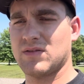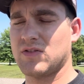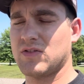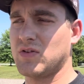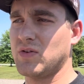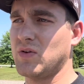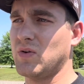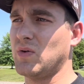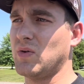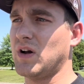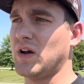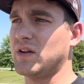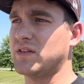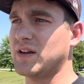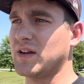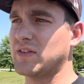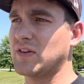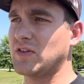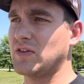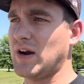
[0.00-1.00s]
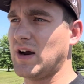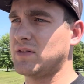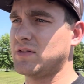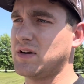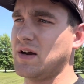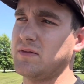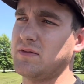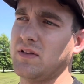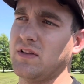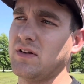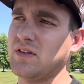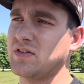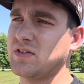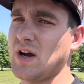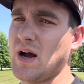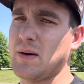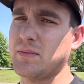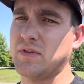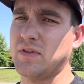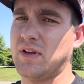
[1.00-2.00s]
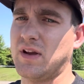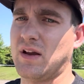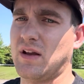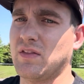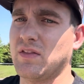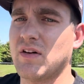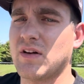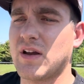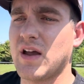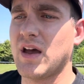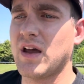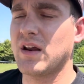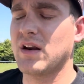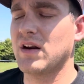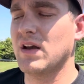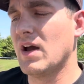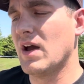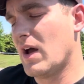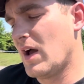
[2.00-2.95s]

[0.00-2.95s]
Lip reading: to take the drive shaft to the shop so they can look at it.